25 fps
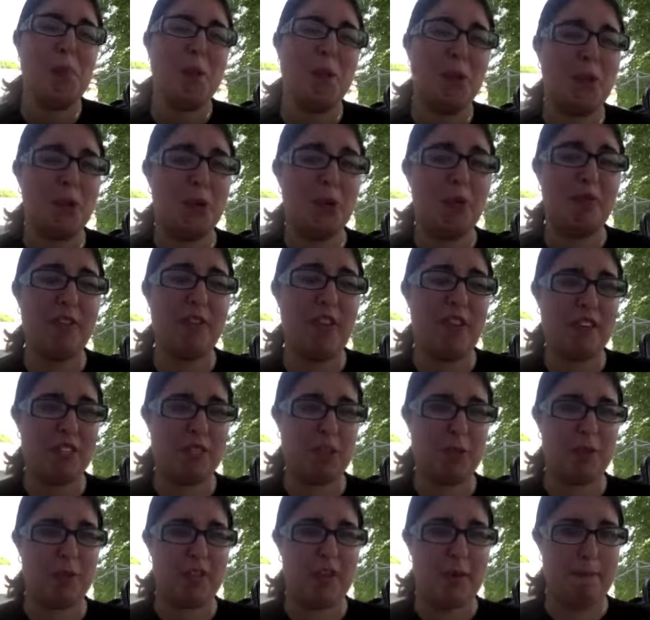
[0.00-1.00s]
So hopefully I'll get
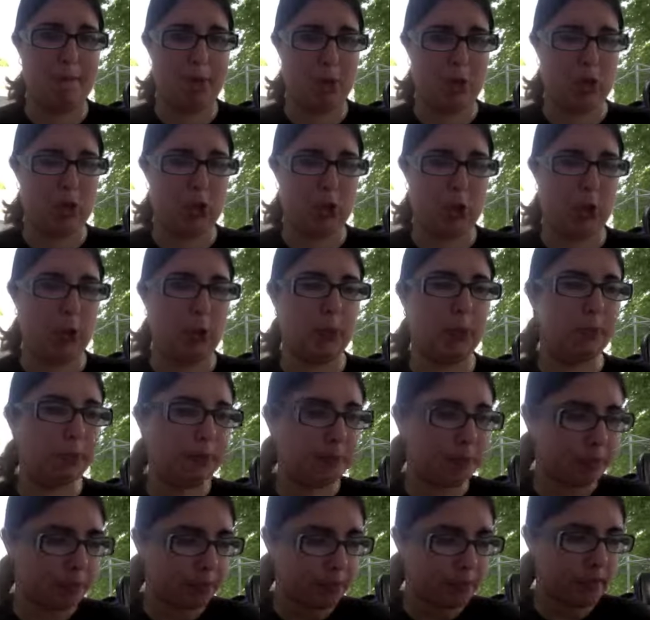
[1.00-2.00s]
to read that book soon.
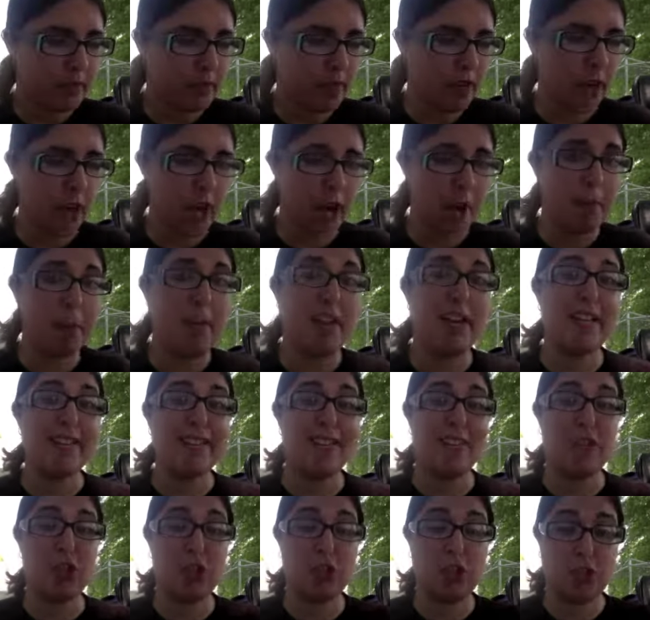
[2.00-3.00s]
In
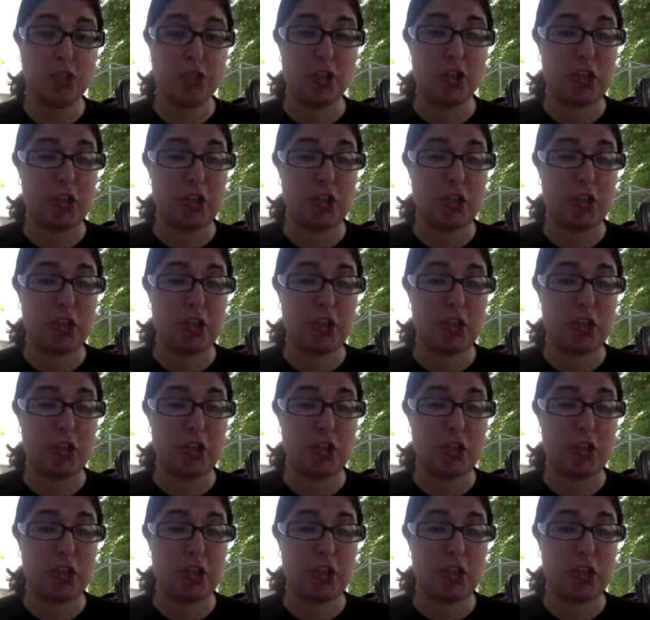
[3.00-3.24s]
addition to the